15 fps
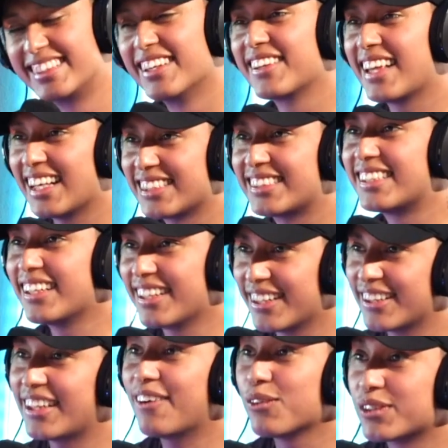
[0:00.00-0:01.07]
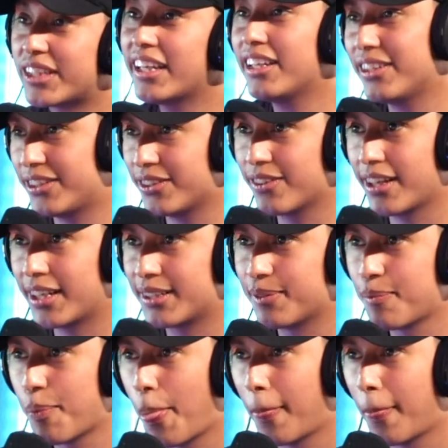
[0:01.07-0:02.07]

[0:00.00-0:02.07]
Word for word: so that's the that was the issue there.